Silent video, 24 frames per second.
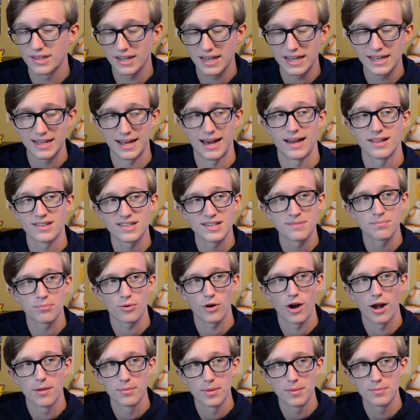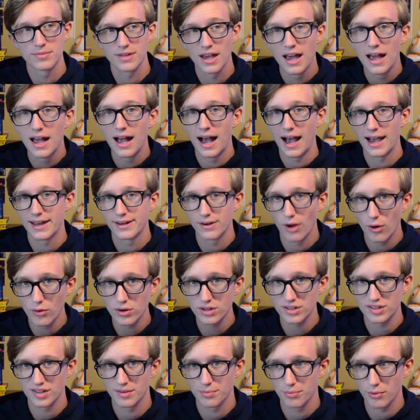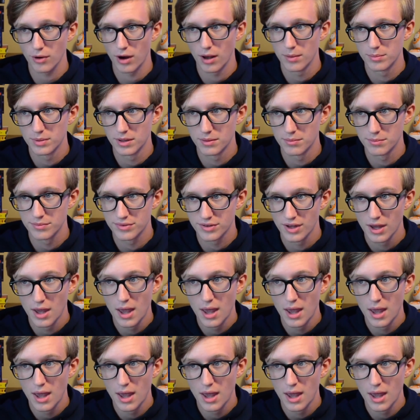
It had some problems. I noticed the problems